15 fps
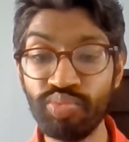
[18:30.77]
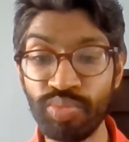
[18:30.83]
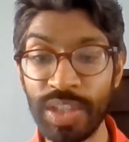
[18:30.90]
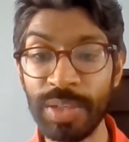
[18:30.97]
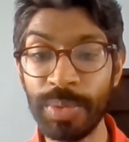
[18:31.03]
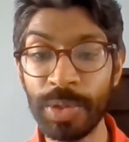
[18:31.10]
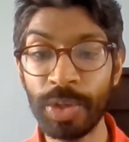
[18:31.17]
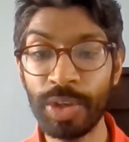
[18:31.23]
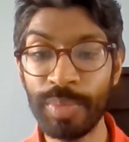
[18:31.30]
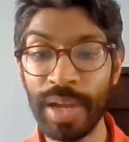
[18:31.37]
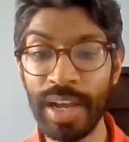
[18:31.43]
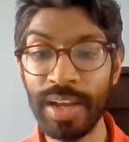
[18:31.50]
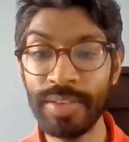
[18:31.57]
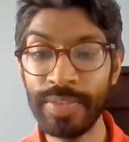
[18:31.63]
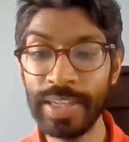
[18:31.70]
He will come
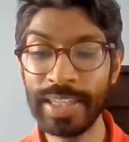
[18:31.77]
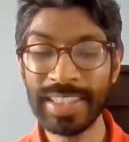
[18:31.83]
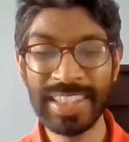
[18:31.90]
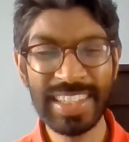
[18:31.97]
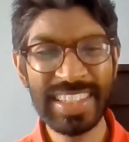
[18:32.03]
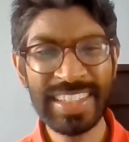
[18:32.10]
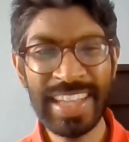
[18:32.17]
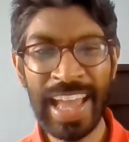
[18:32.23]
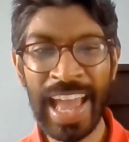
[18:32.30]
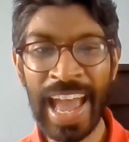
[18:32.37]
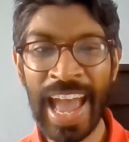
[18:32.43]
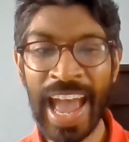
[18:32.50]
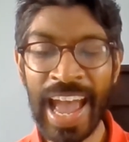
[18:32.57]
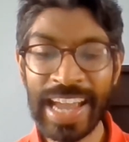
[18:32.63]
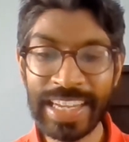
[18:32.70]
out of it.
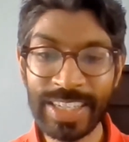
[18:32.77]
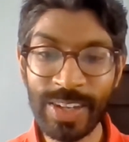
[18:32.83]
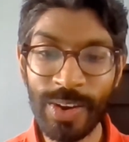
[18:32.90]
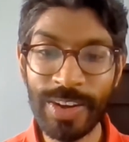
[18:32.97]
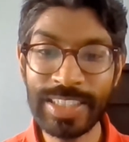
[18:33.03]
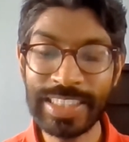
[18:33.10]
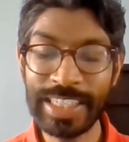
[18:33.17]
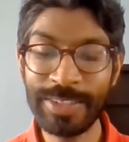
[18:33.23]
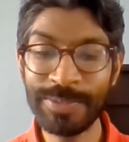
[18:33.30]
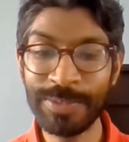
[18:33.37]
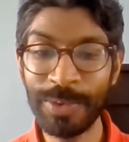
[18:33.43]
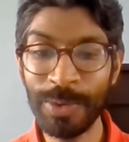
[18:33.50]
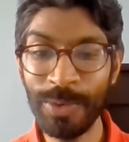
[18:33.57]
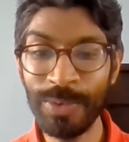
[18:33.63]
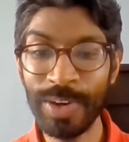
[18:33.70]
Agonising
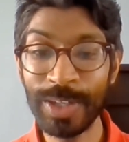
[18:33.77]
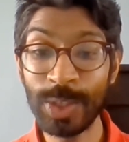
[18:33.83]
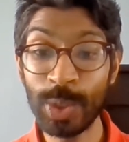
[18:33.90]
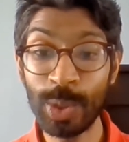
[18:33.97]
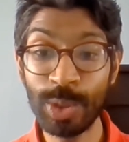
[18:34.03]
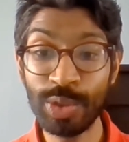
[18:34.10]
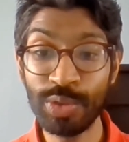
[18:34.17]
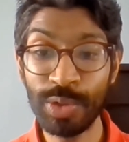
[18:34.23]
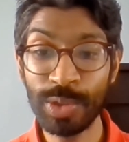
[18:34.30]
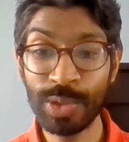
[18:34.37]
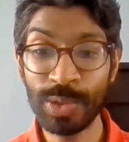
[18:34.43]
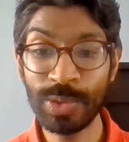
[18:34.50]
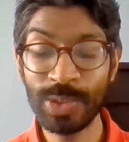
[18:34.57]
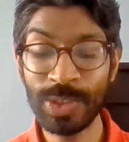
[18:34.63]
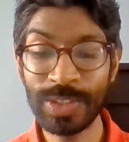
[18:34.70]
for George
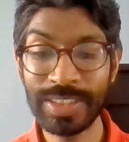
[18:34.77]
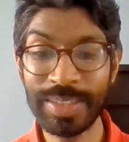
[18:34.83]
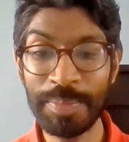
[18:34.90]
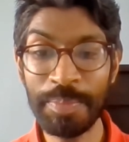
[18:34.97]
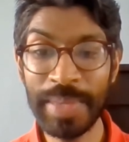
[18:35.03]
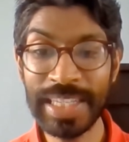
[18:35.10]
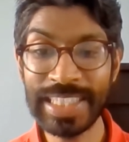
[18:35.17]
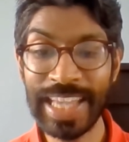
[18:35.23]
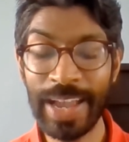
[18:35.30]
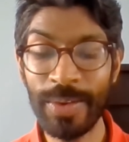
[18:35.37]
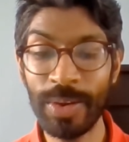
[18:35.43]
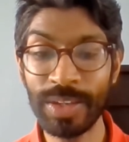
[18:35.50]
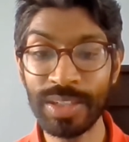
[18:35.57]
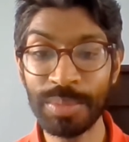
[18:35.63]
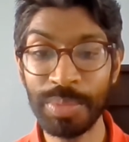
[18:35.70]
Russell just to miss
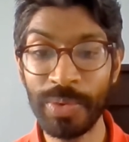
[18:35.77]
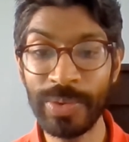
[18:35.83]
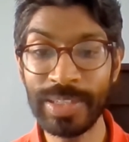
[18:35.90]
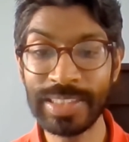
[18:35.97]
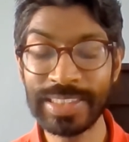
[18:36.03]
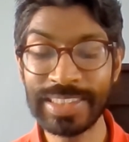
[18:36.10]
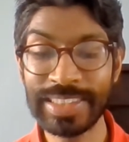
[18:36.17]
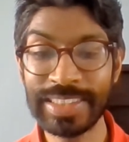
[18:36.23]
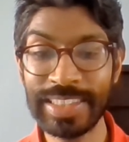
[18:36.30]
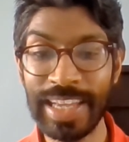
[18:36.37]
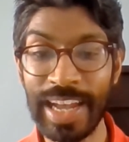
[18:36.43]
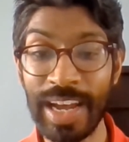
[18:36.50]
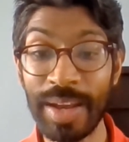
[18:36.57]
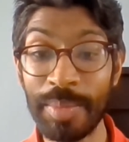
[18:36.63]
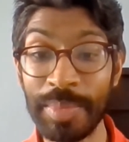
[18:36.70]
out on the points
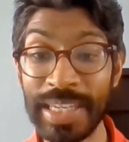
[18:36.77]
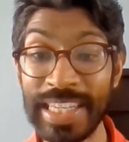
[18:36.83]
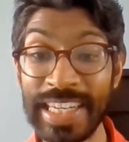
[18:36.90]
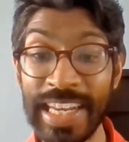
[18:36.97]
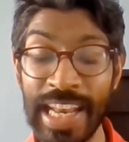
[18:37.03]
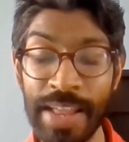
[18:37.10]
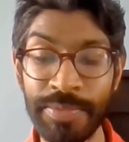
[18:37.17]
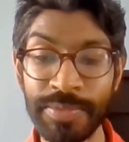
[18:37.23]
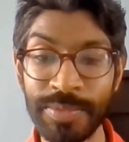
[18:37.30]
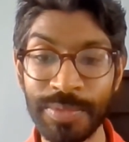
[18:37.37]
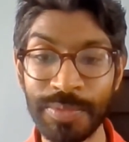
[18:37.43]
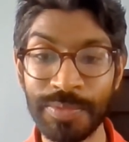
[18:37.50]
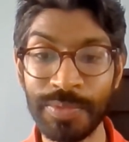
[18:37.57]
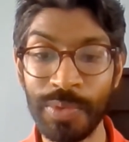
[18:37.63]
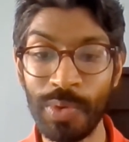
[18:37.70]
in 11th
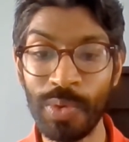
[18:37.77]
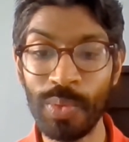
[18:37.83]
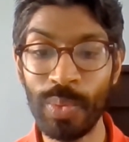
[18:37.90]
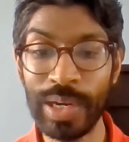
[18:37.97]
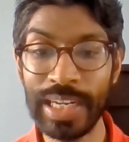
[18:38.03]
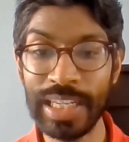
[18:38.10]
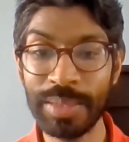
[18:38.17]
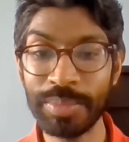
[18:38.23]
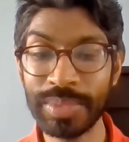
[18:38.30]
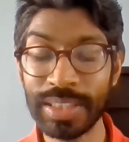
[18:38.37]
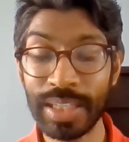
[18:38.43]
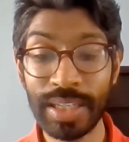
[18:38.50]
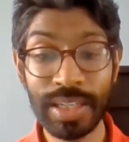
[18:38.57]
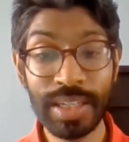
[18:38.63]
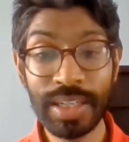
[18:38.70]
for Williams,
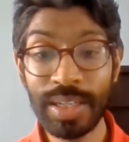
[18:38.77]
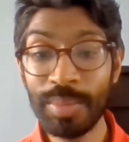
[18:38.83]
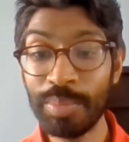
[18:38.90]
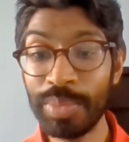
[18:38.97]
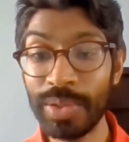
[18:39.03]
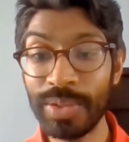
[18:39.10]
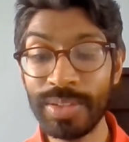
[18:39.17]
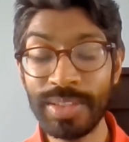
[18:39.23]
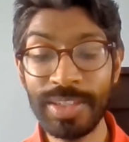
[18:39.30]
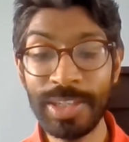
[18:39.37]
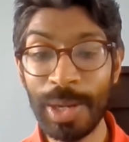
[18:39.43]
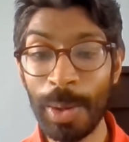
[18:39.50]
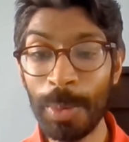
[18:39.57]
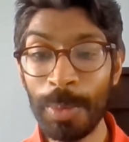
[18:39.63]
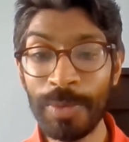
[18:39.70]
but
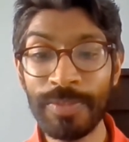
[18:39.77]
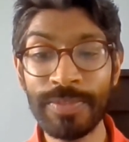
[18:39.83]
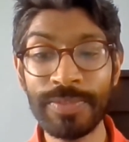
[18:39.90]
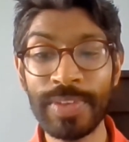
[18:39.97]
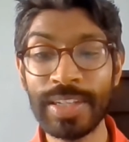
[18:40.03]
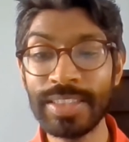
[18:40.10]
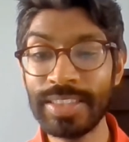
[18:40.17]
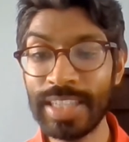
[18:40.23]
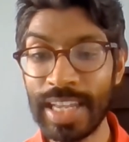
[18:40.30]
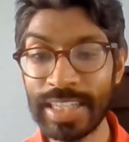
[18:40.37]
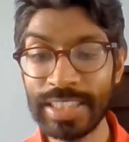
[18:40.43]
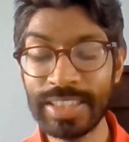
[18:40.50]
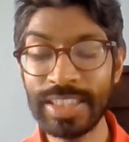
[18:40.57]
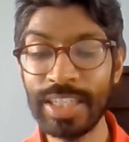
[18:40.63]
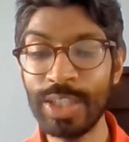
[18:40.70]

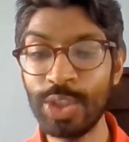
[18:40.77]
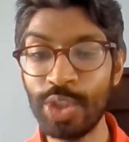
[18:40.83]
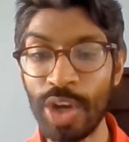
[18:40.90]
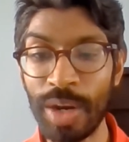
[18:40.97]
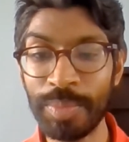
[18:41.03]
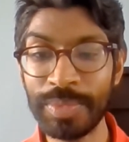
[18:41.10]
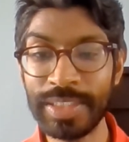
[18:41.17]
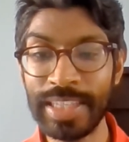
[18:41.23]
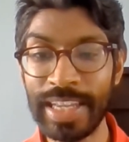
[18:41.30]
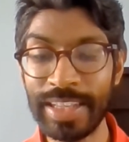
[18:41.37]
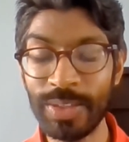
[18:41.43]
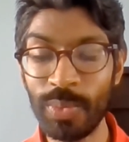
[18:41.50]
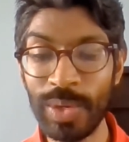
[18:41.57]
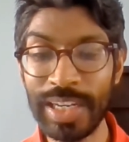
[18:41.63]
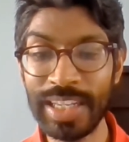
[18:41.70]
fantastic job to get
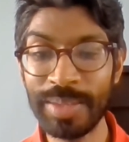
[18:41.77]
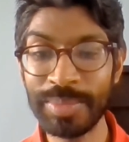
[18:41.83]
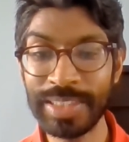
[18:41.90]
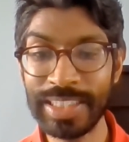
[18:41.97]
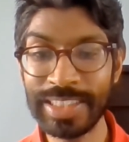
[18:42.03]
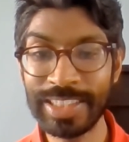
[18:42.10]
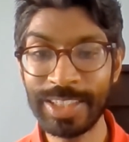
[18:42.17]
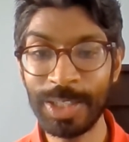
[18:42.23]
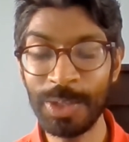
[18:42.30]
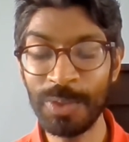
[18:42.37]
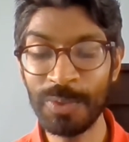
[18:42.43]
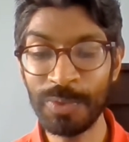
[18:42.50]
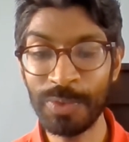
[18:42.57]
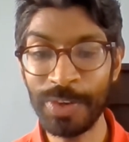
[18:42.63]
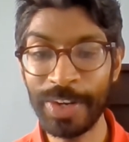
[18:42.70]
the Williams into
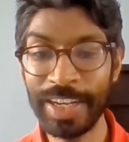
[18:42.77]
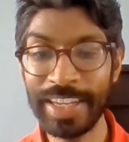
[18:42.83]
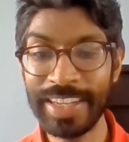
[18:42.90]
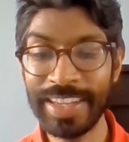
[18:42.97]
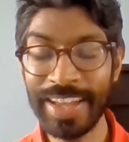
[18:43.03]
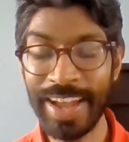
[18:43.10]
Q3